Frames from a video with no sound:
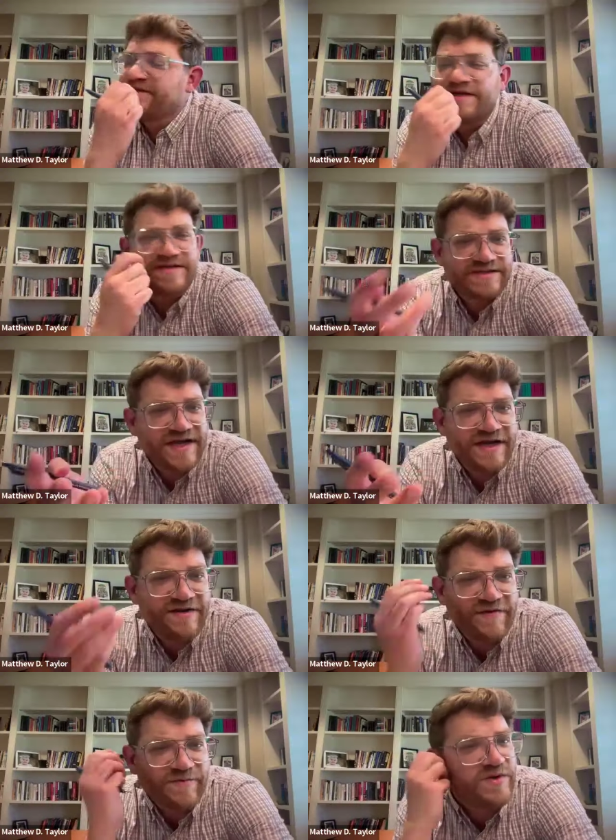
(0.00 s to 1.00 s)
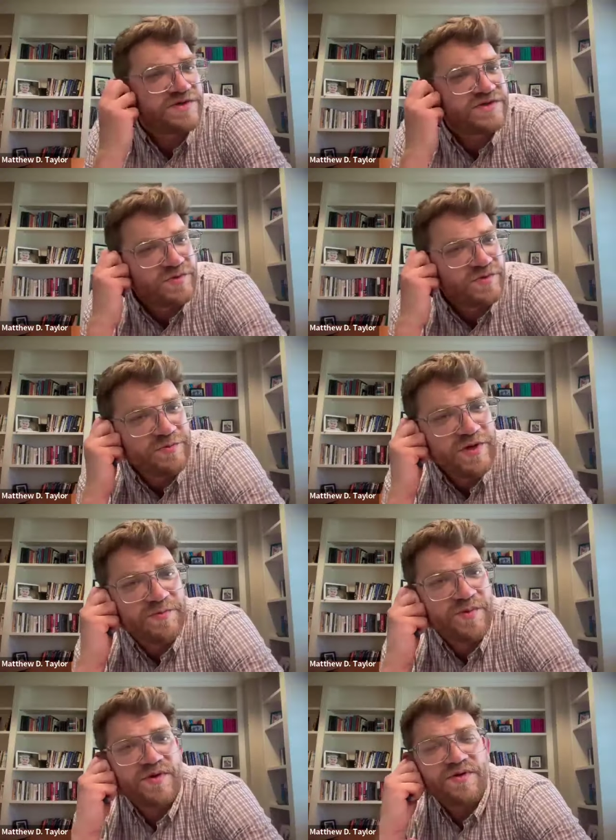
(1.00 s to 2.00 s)
so the, the title of the book scripture
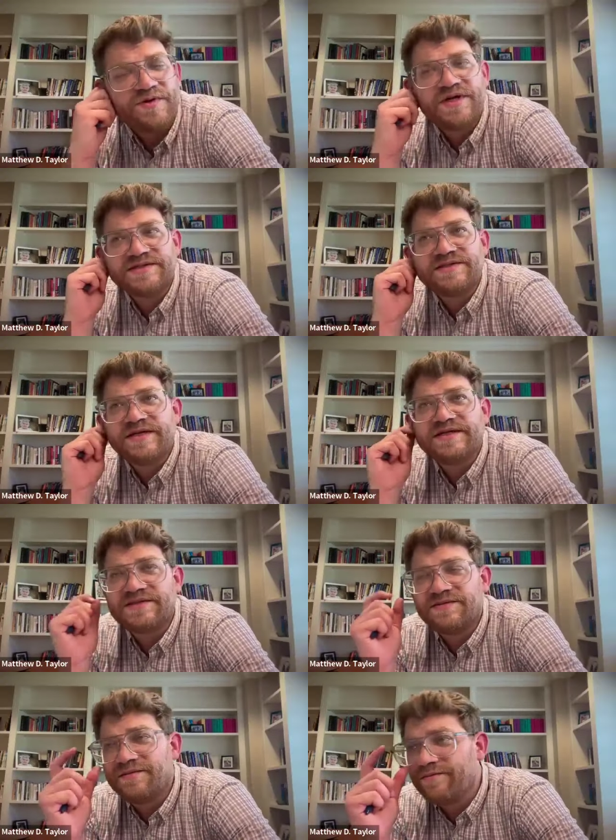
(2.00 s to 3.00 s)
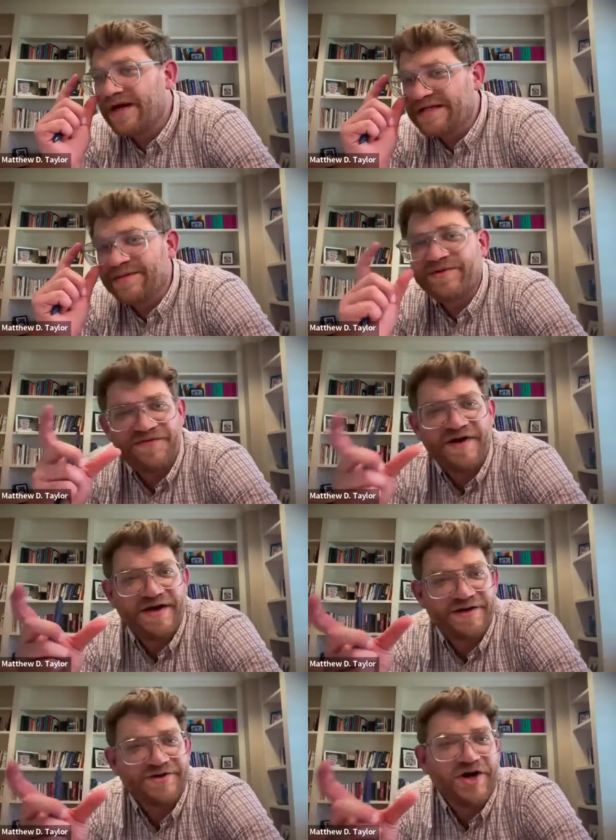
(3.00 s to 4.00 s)
people is is my attempt to
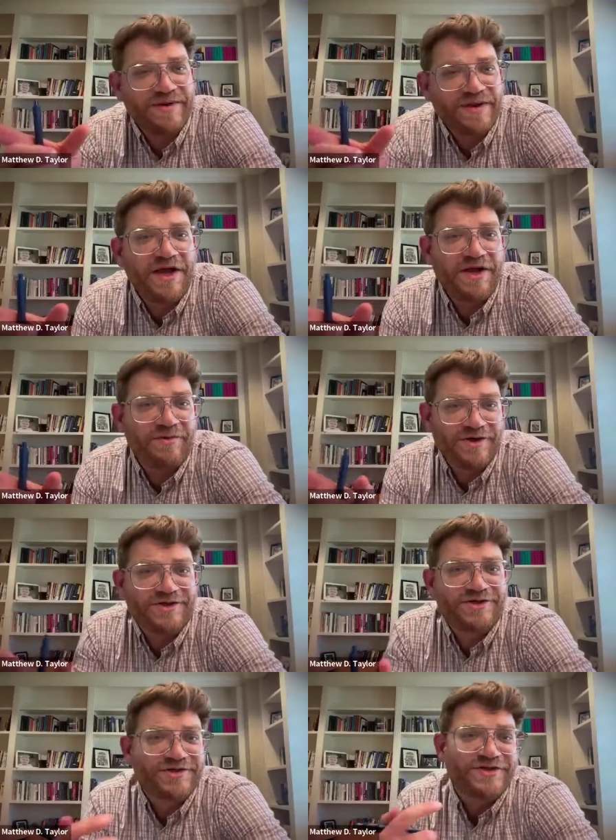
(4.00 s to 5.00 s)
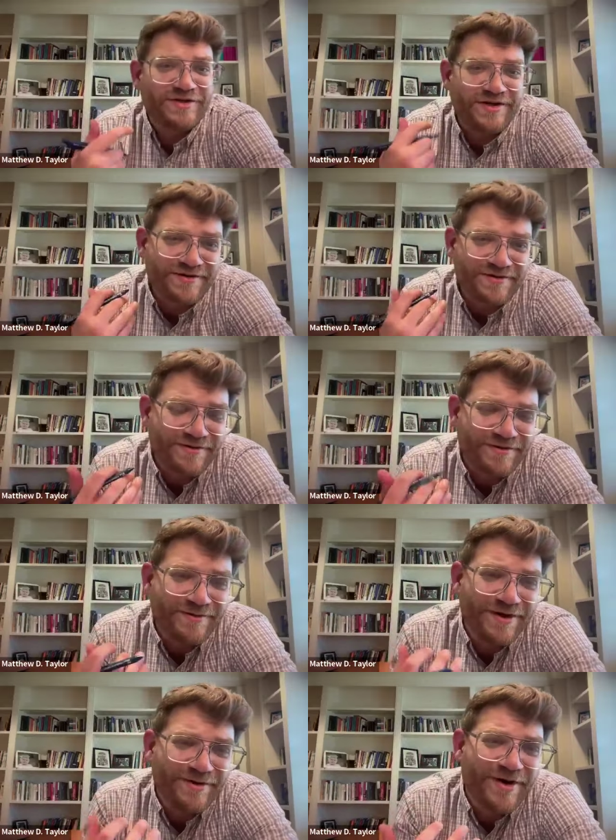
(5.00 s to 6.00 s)
find a common language because
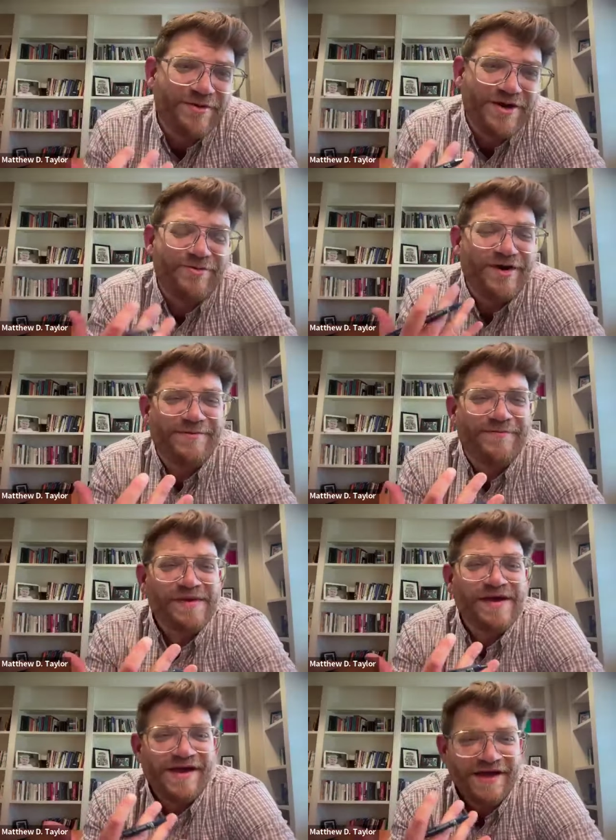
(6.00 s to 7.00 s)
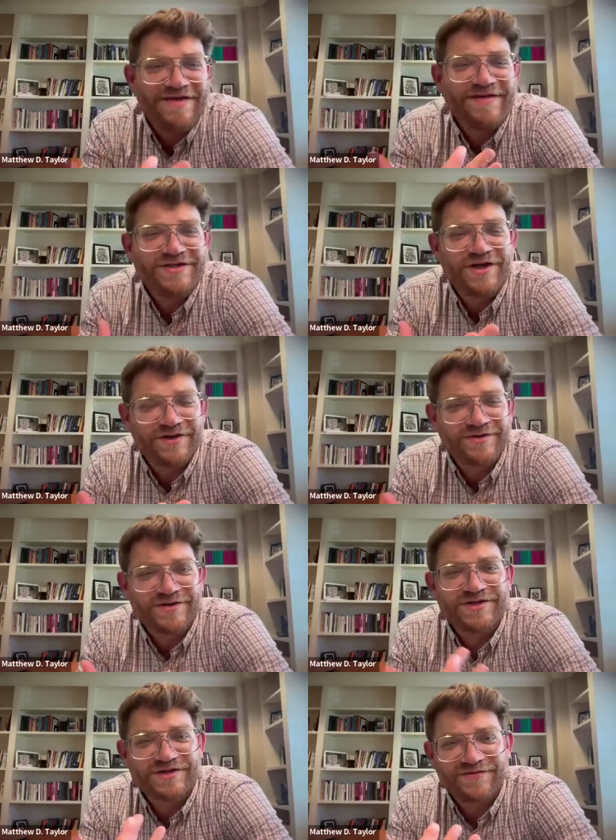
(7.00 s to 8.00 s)
when, when when
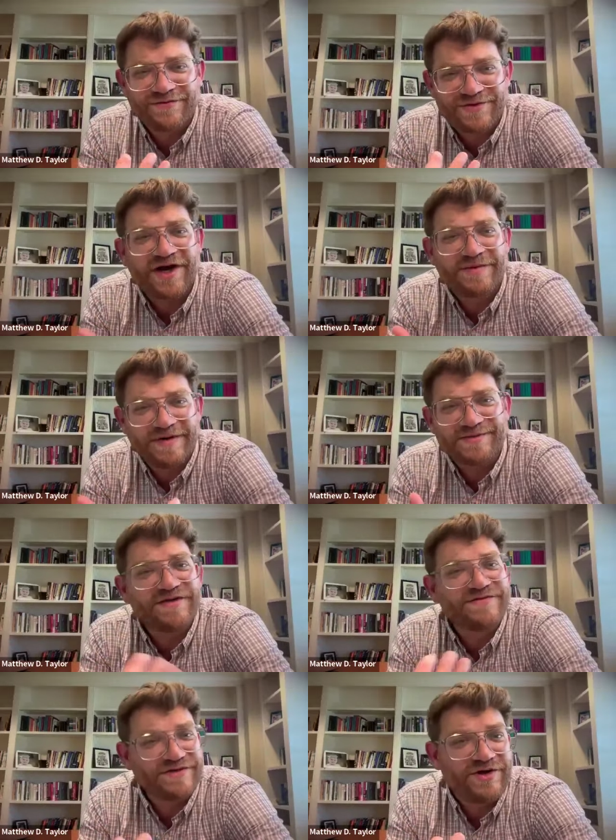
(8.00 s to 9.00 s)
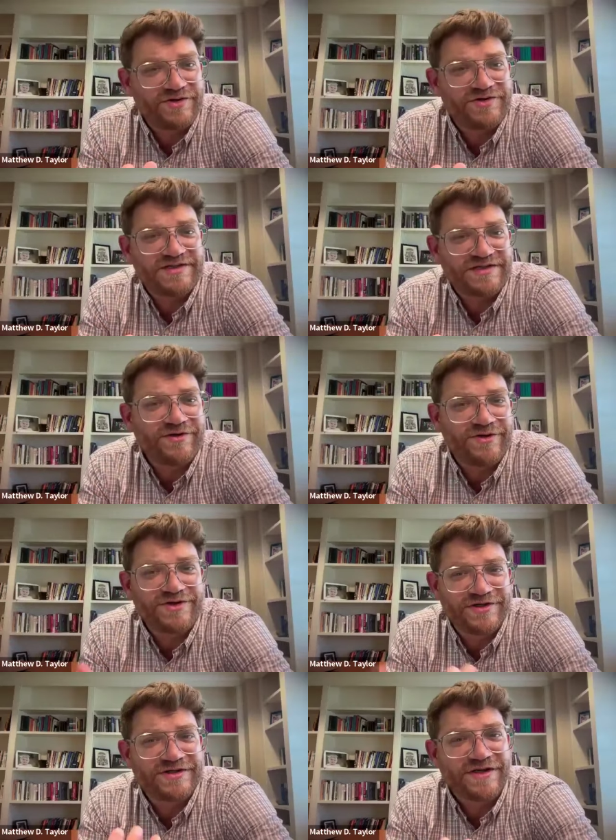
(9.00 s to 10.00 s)
evangelicals talk about themselves in contrast to other
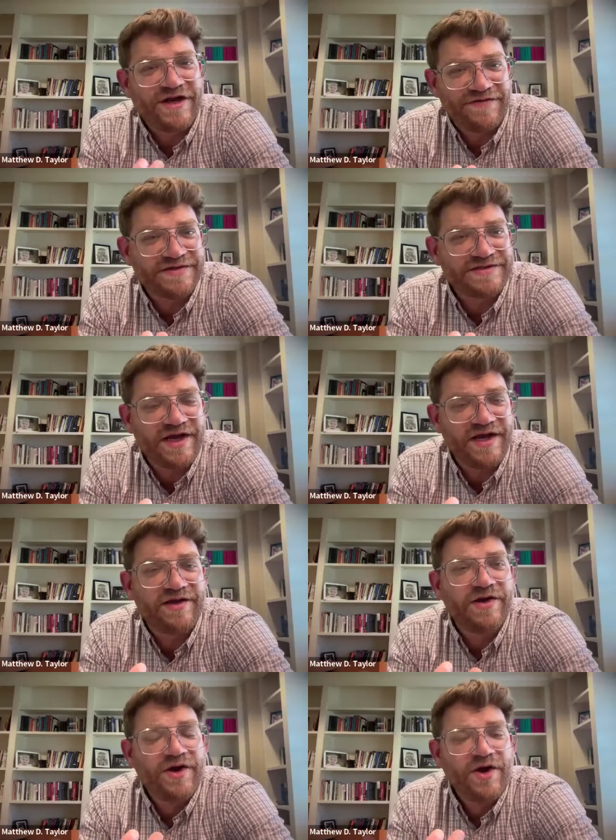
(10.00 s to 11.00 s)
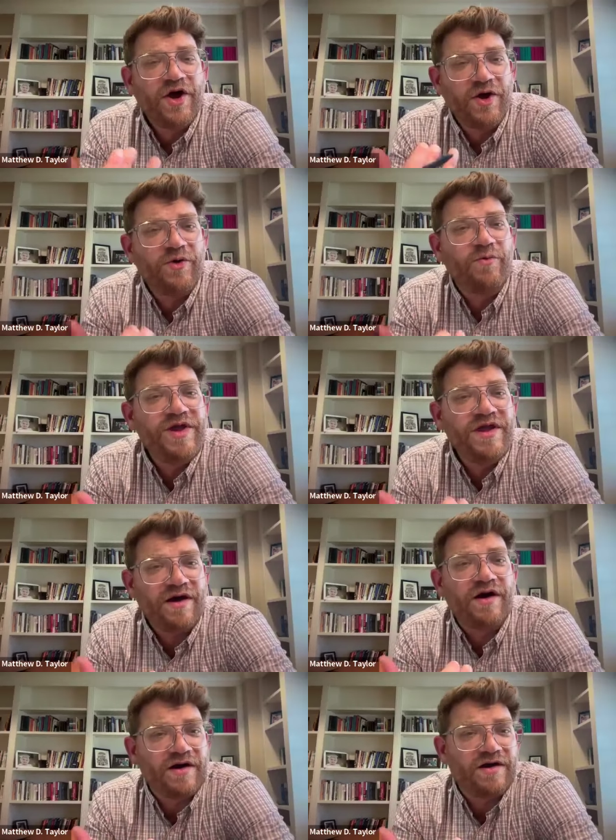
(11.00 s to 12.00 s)
Christians. They'll often say, "Oh, we
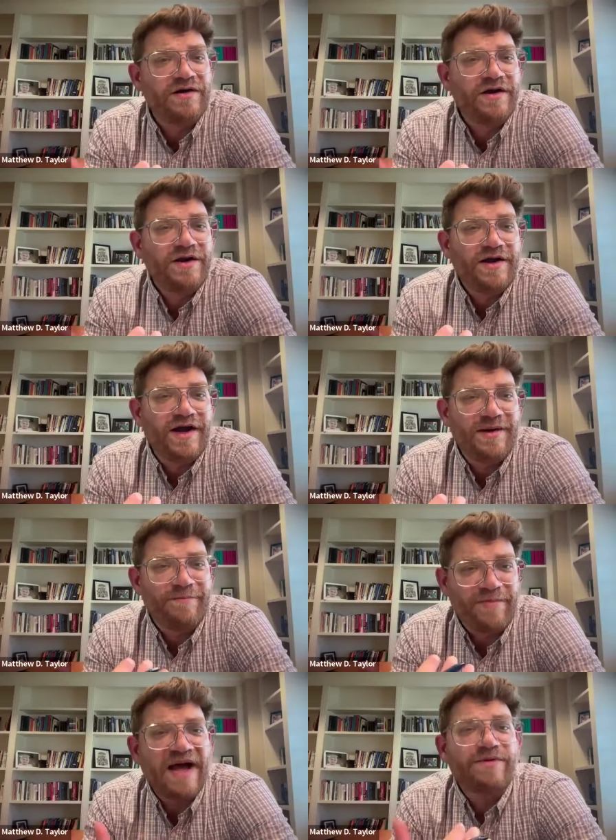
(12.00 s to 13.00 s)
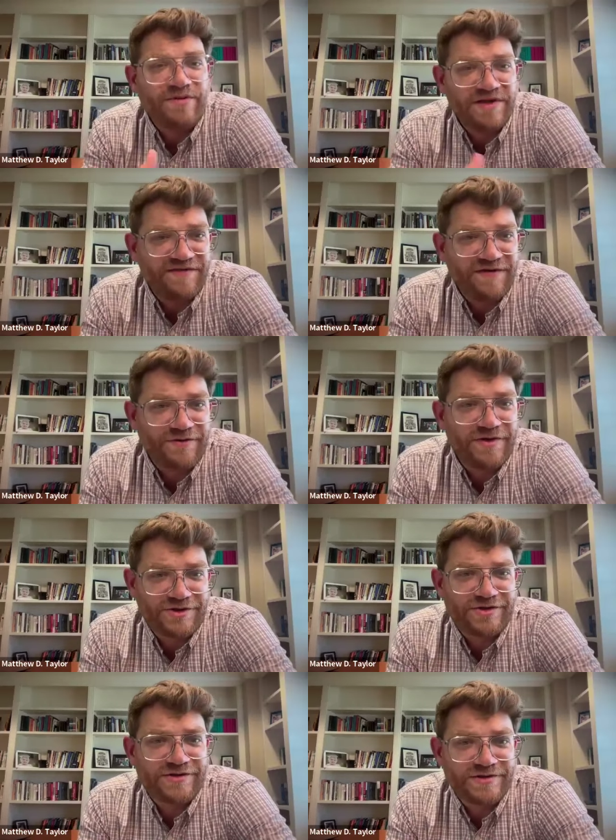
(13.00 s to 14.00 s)
are uh, Bible believing
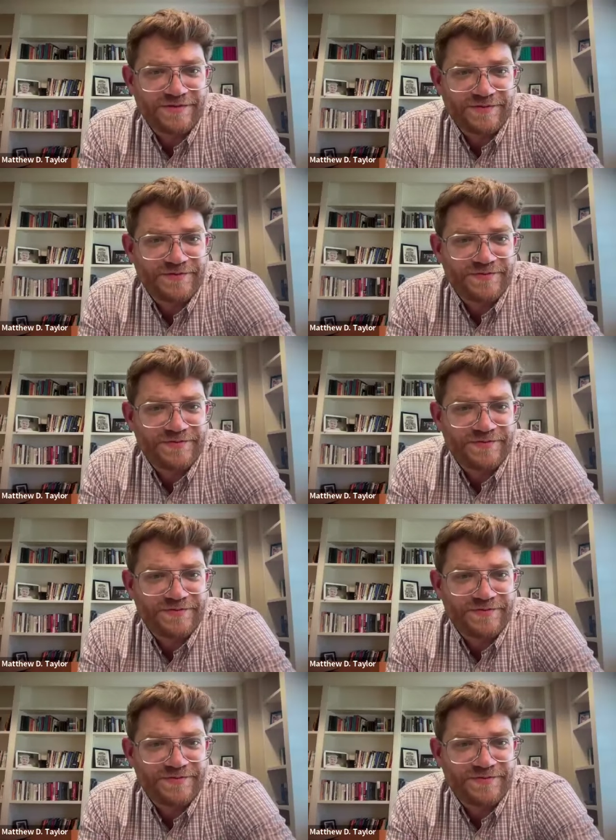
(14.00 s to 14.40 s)
Christians,"